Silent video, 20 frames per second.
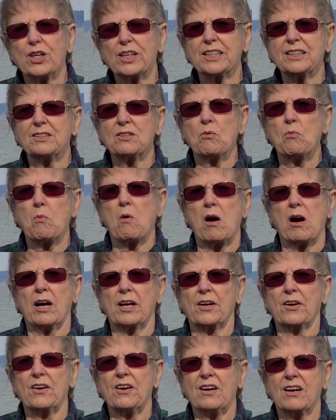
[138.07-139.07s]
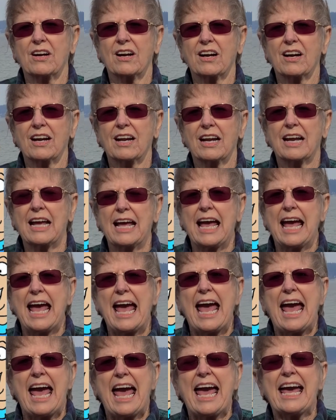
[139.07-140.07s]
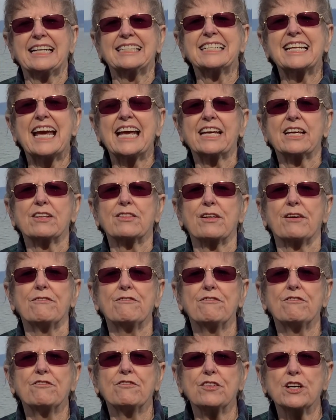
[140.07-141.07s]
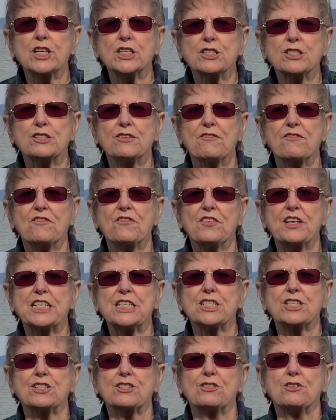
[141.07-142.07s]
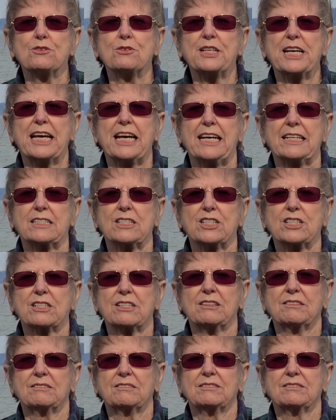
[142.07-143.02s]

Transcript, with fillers: hook in the water and take the first fish you catch.